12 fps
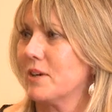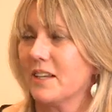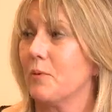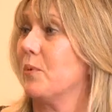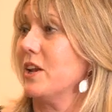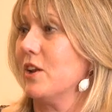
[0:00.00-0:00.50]
and
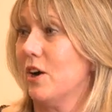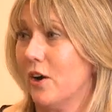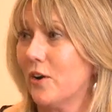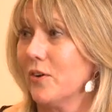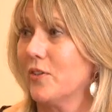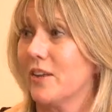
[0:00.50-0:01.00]
yet we
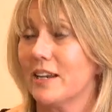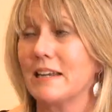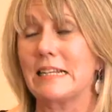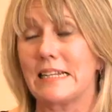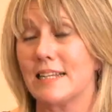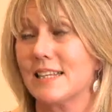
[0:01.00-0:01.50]
know that it
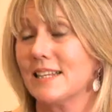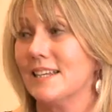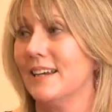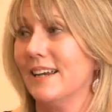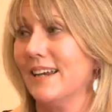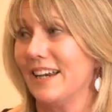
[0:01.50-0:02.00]
exists
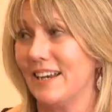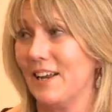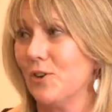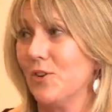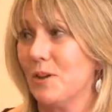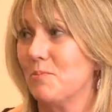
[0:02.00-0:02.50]
in
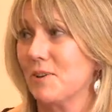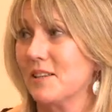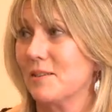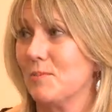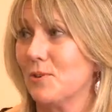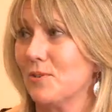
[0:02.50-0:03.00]
healthy
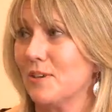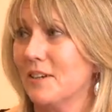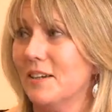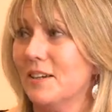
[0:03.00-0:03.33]
breast milk.